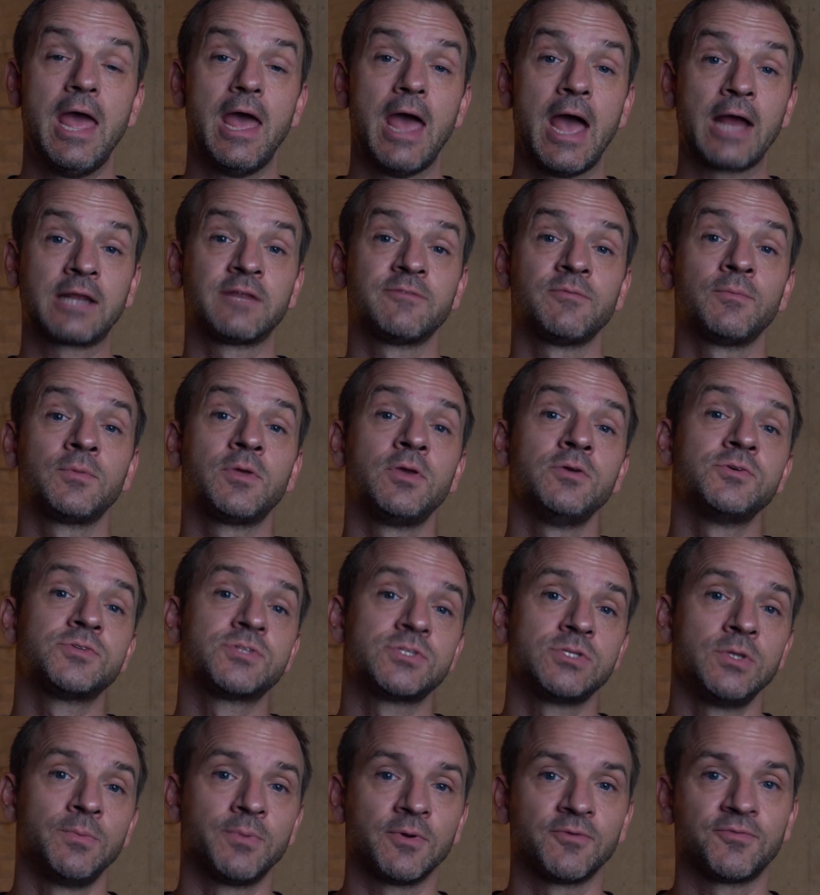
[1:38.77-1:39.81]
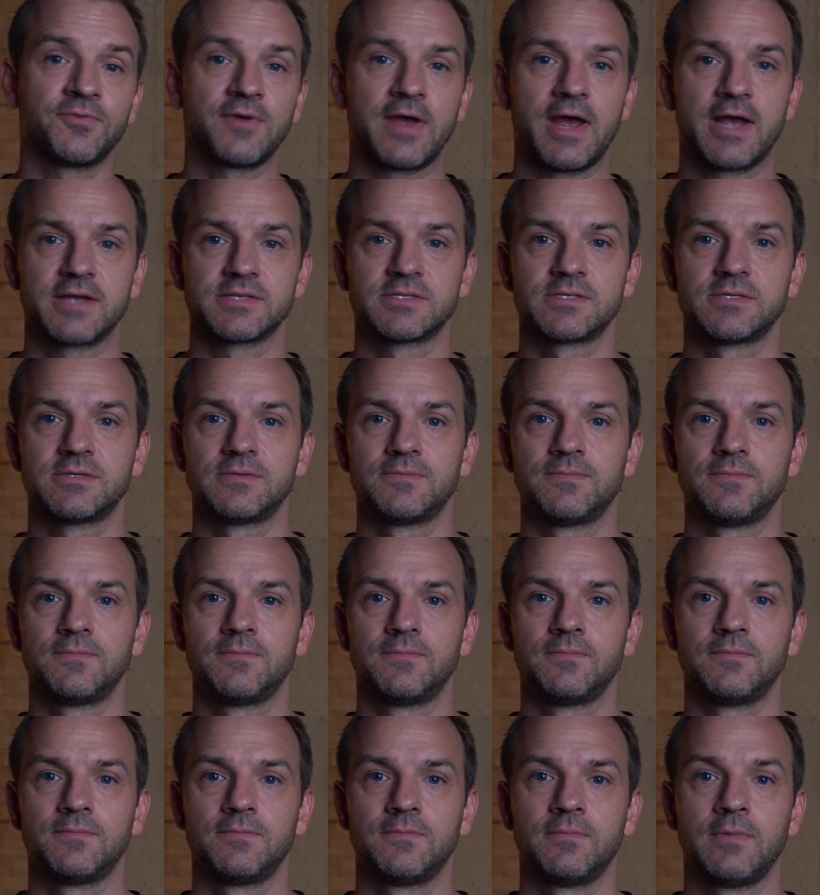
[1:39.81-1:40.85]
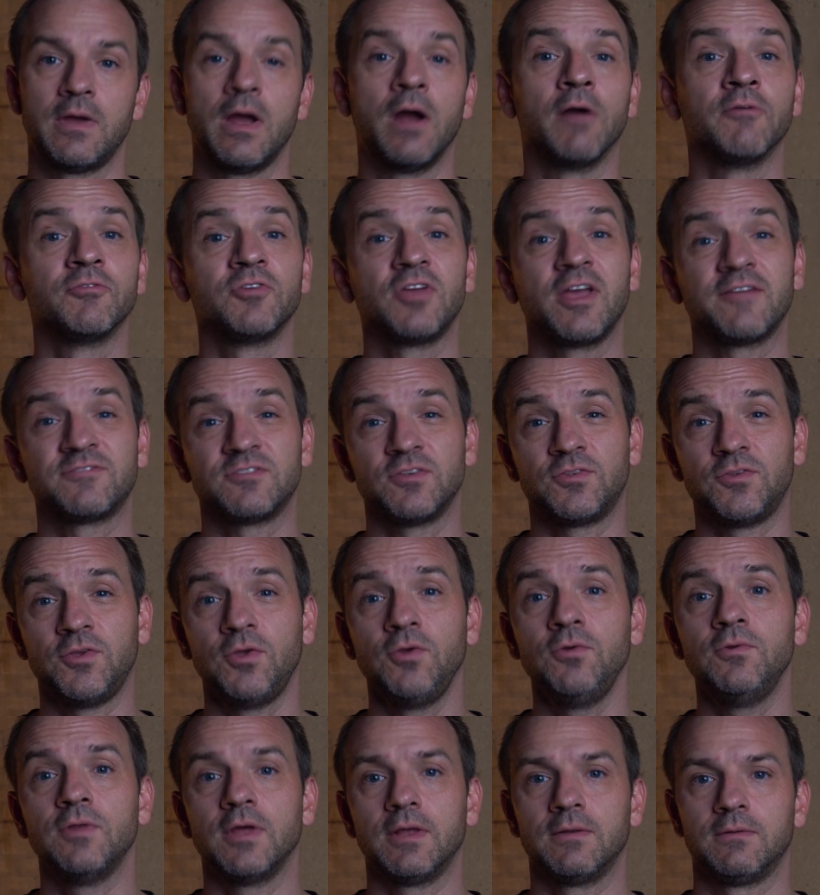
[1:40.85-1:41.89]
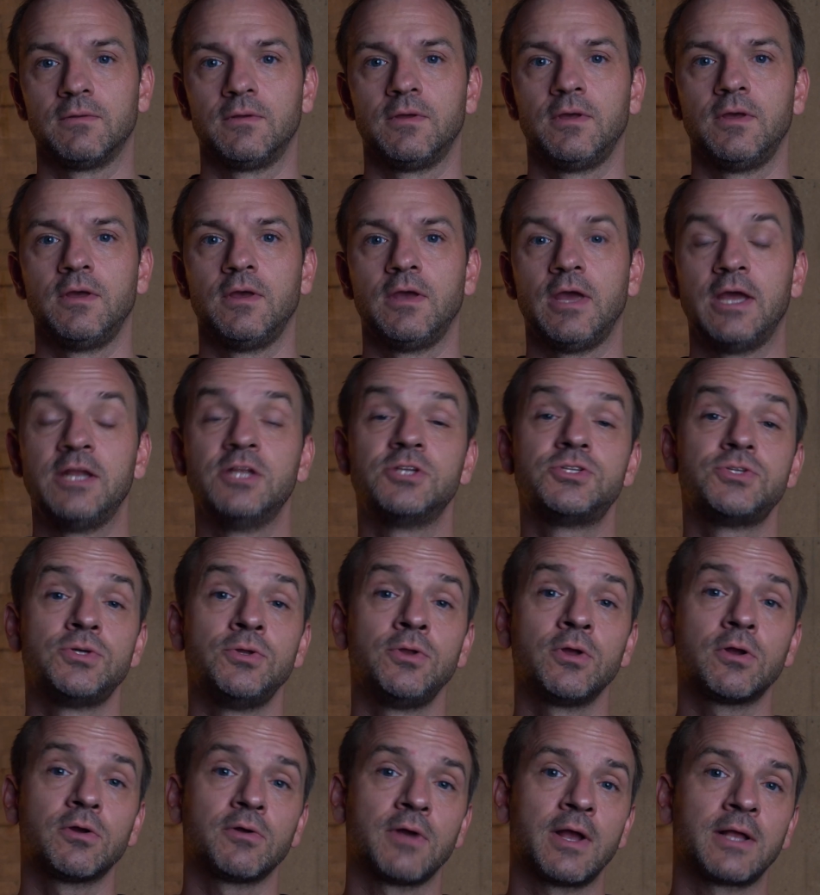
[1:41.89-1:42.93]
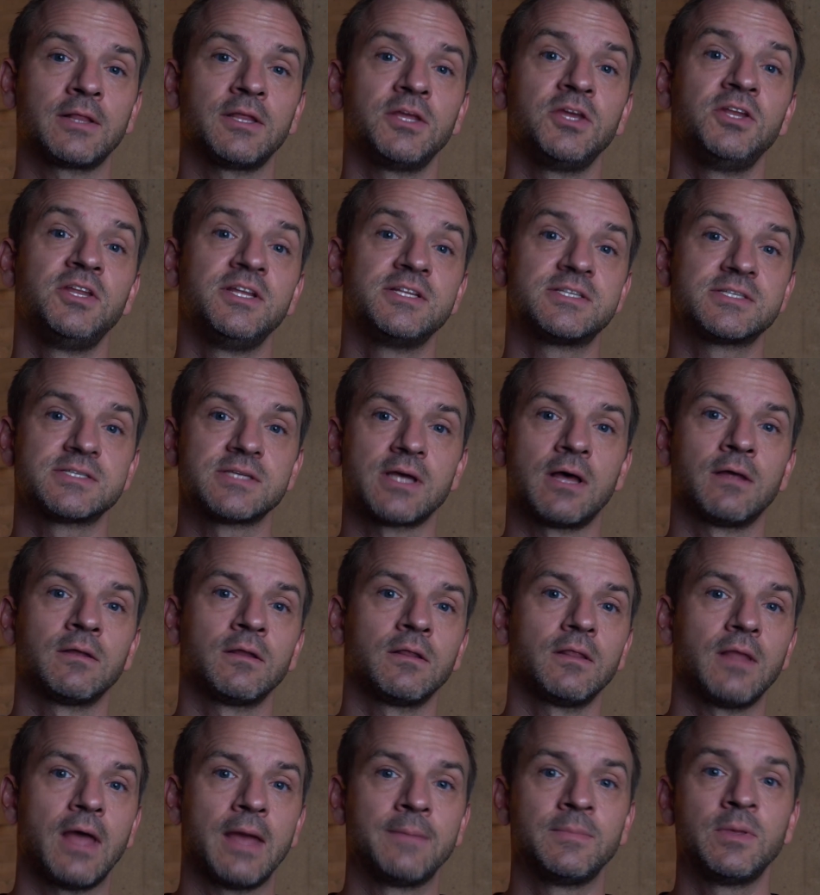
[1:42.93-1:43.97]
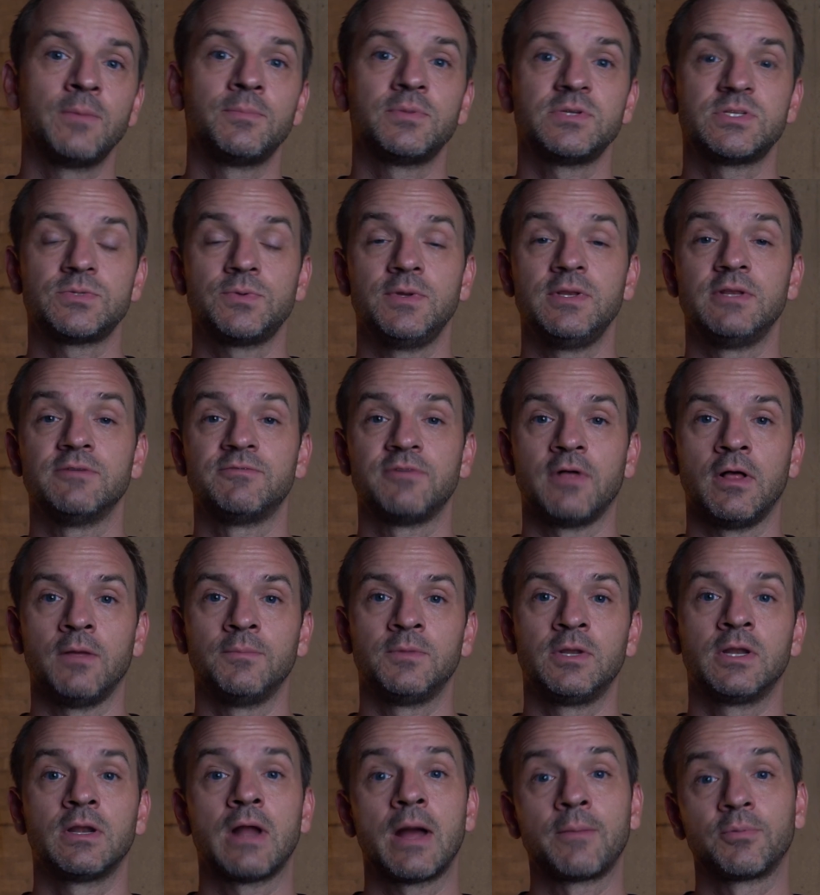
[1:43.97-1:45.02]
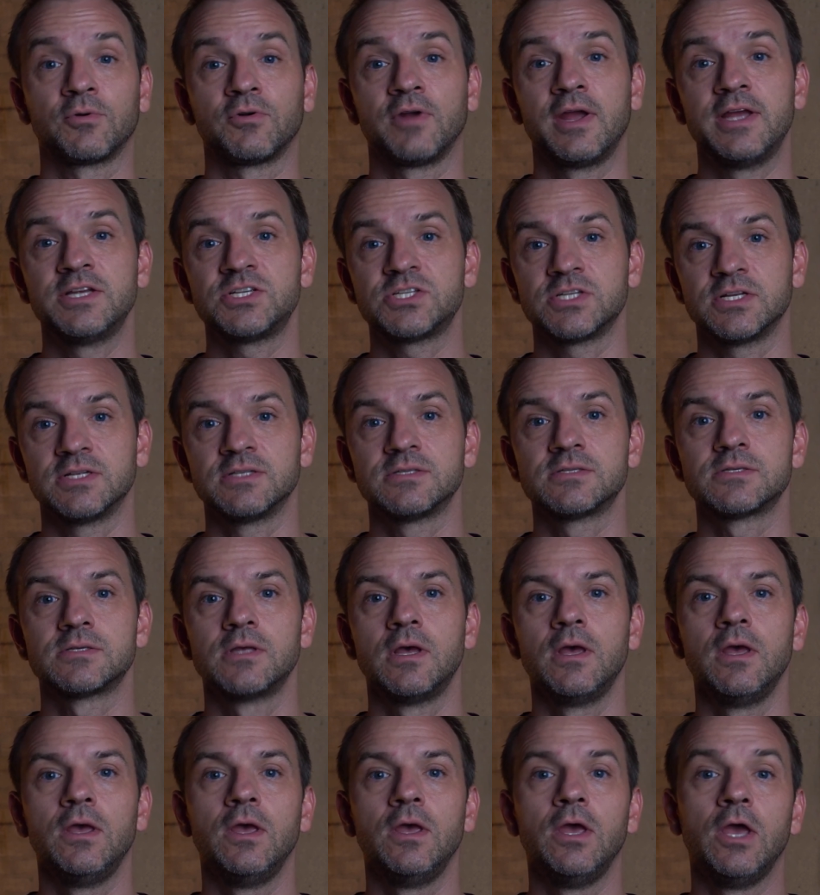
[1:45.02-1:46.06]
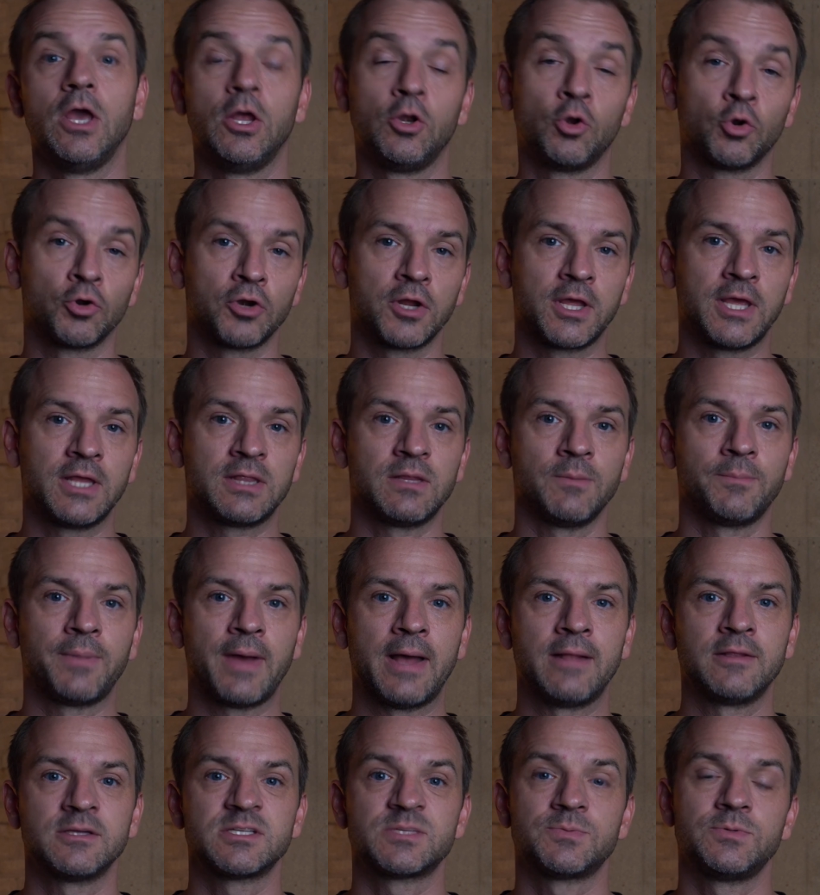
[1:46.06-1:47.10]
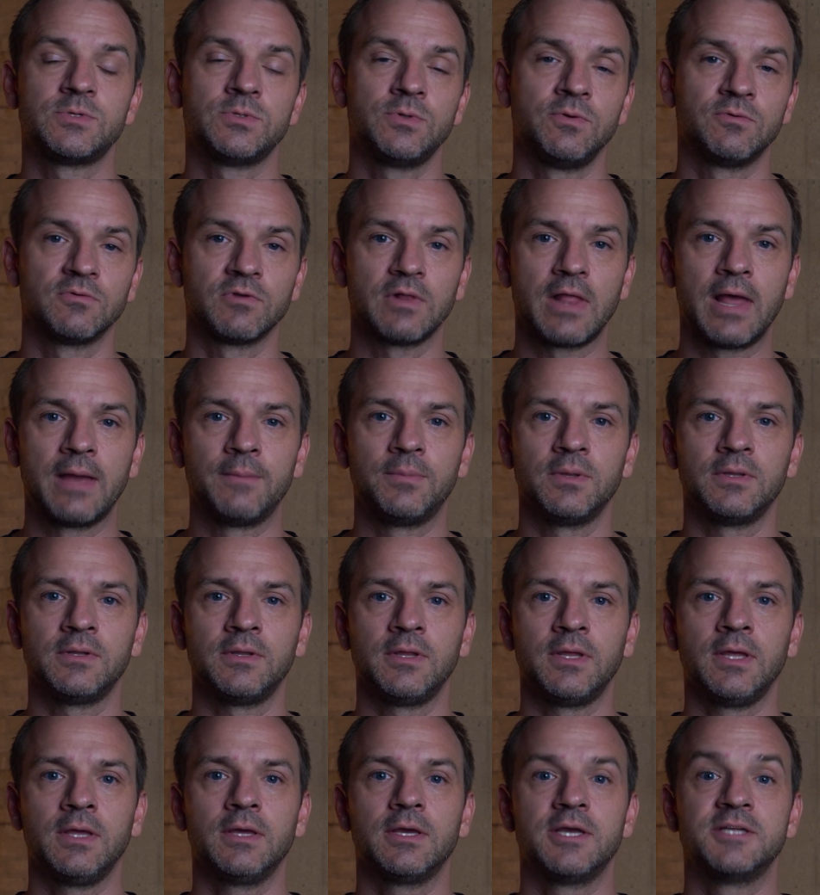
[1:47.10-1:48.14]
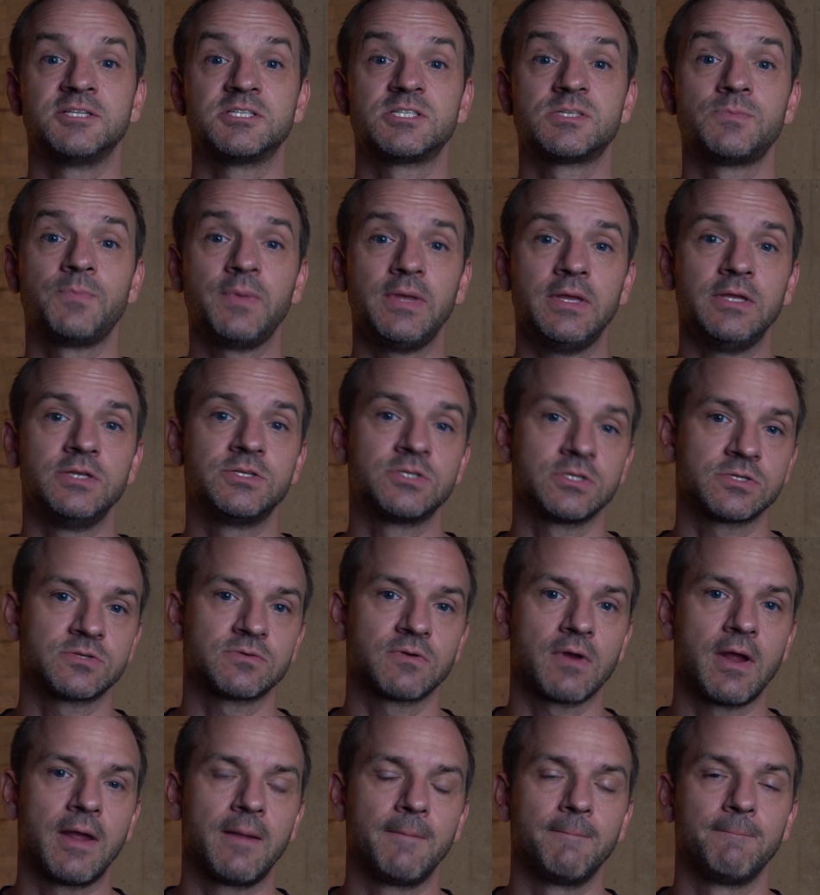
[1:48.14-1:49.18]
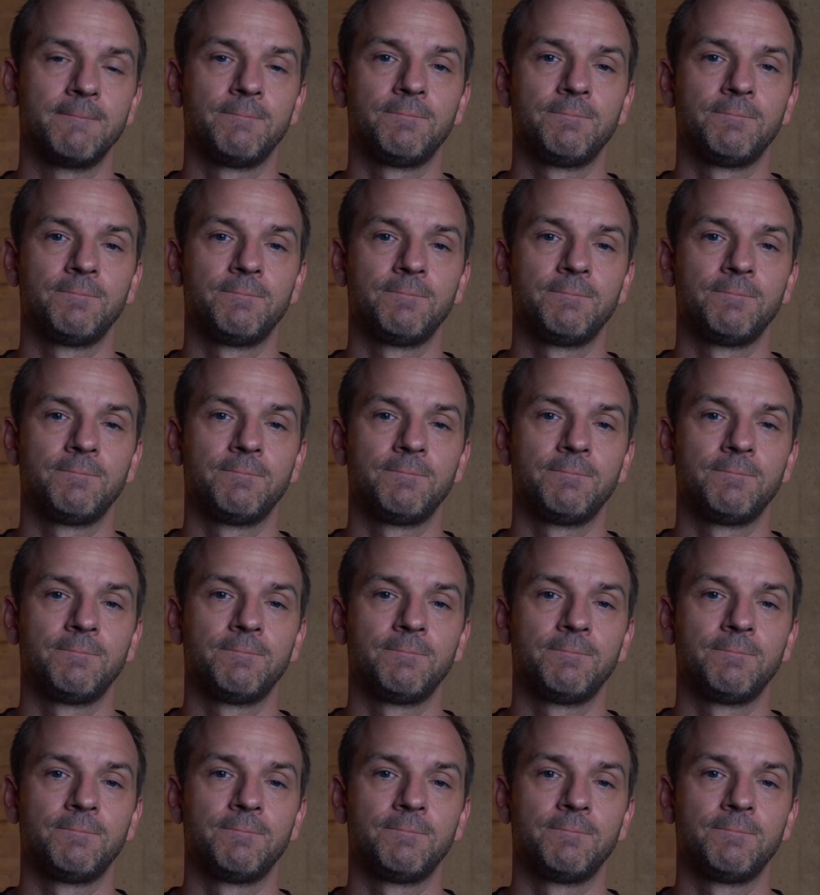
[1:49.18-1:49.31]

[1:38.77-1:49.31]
ActiveMQ is super fast. However, you have to tune it. And to tune it correctly, you need solid alignment between development and operations in order to get the balance between reliability and speed just right.